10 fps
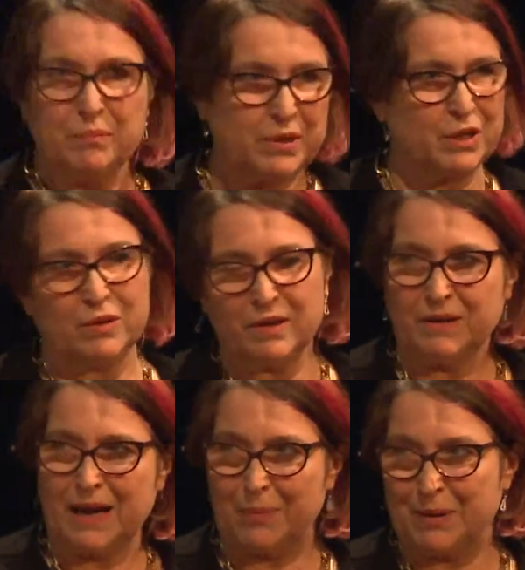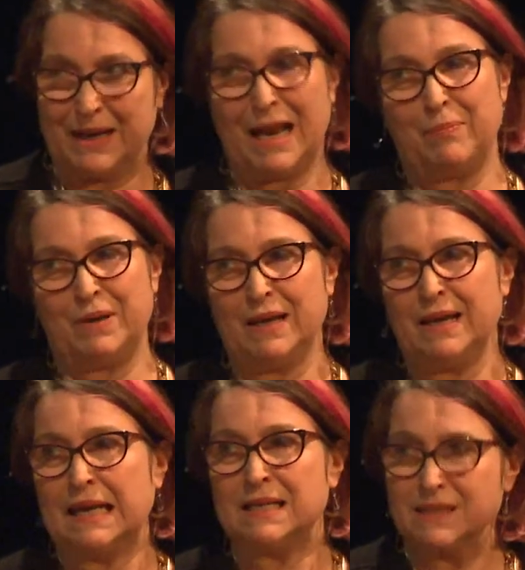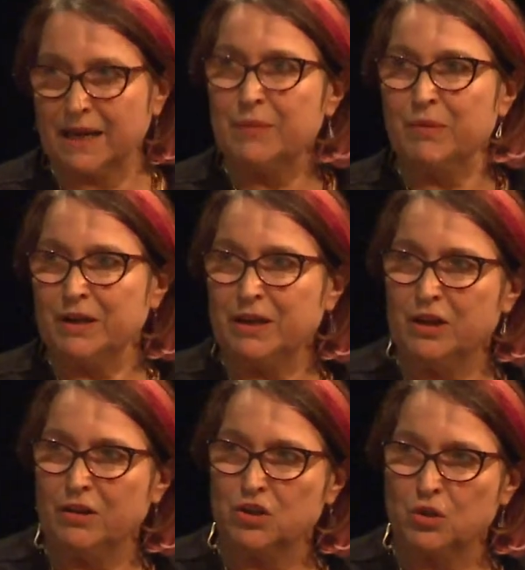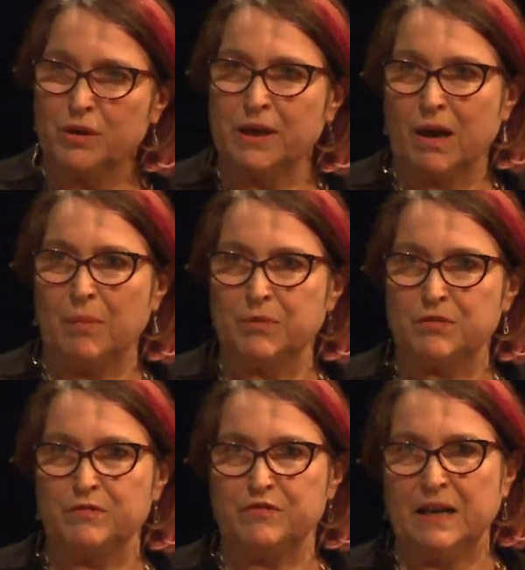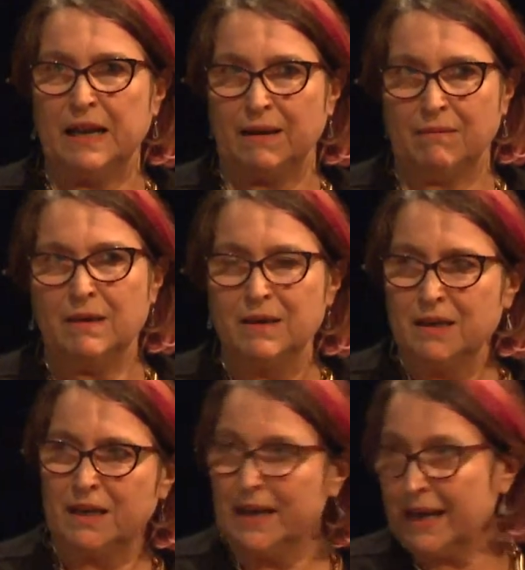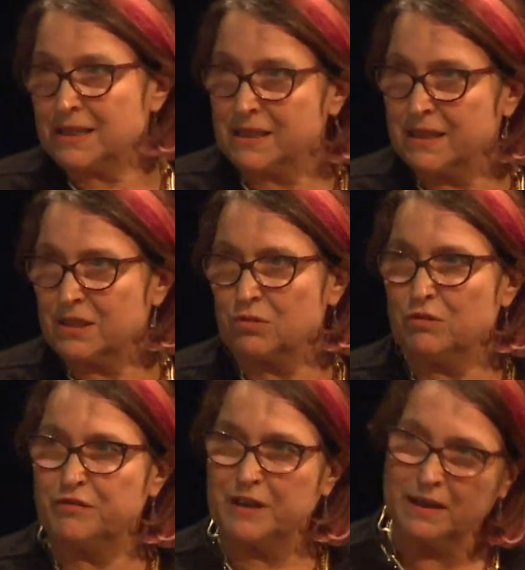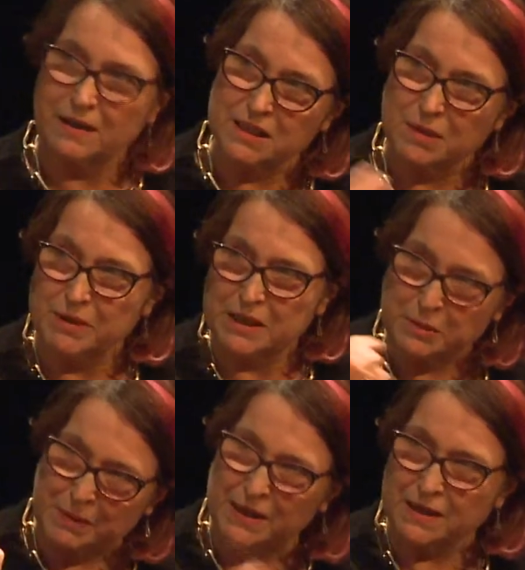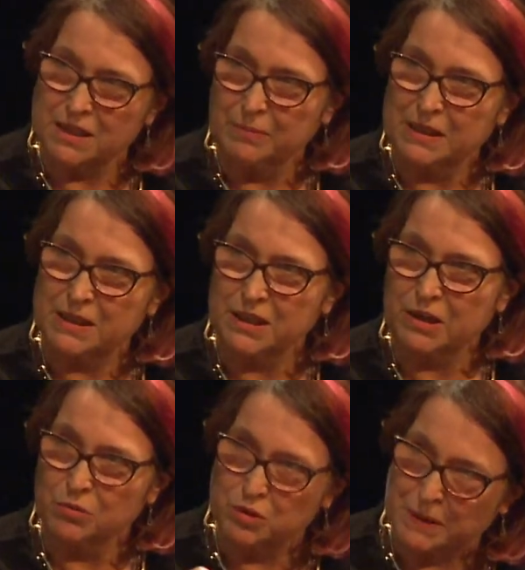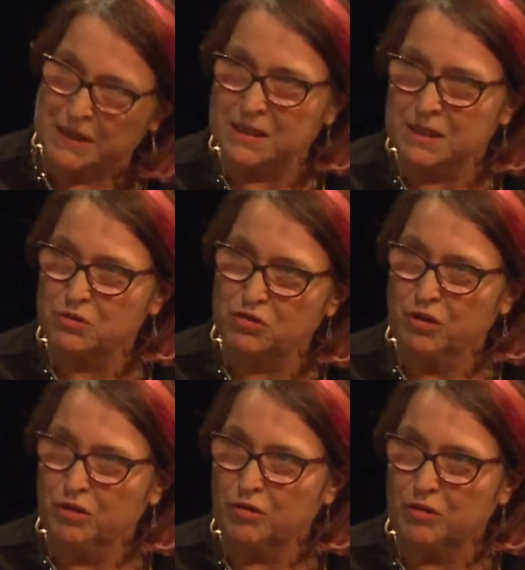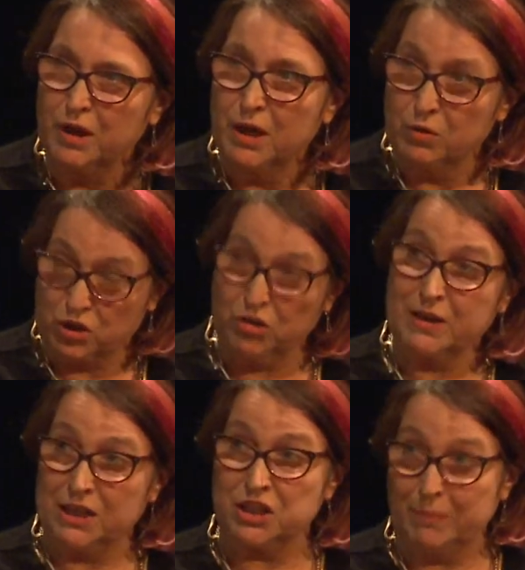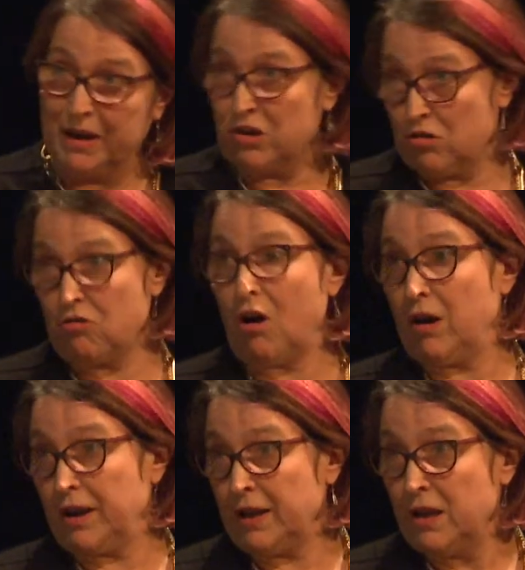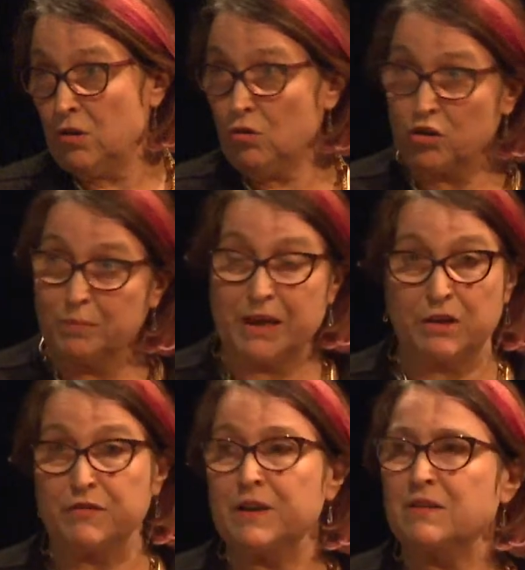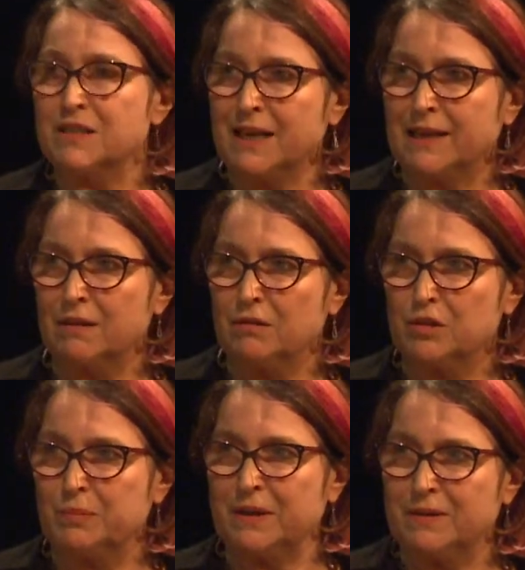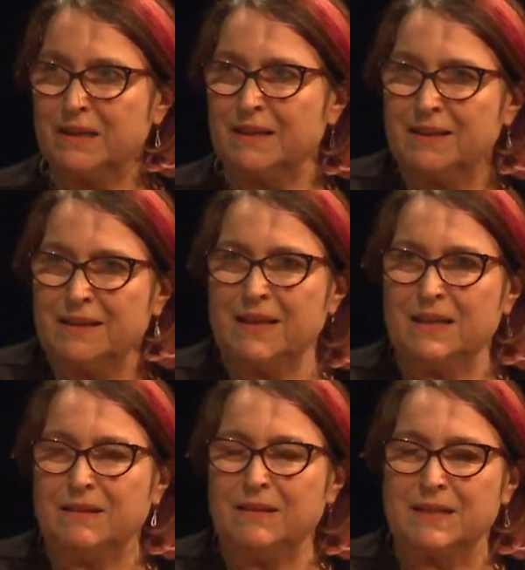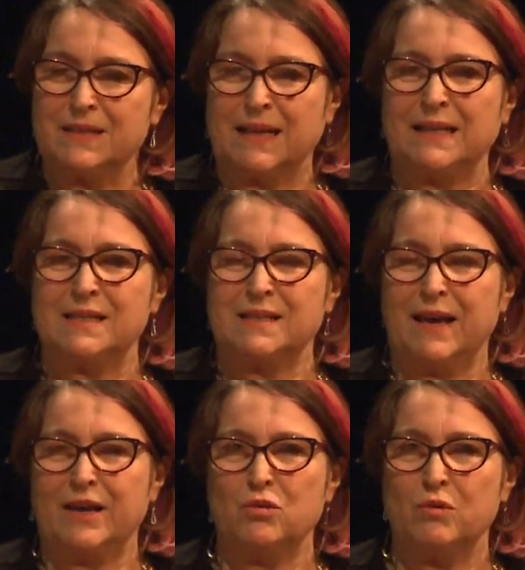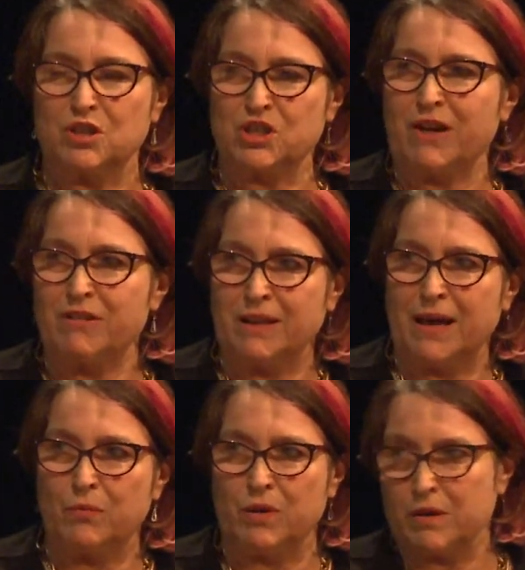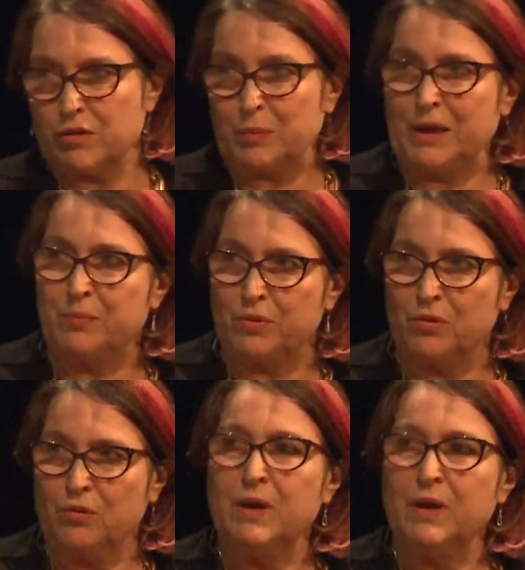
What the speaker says: pure happy clappy entertainment. Joy comes from feeling connected or feeling like somebody's speaking something to you or speaking some truth, which could actually make you cry or could make you feel unsettled, but in the sense that you are sharing that with other people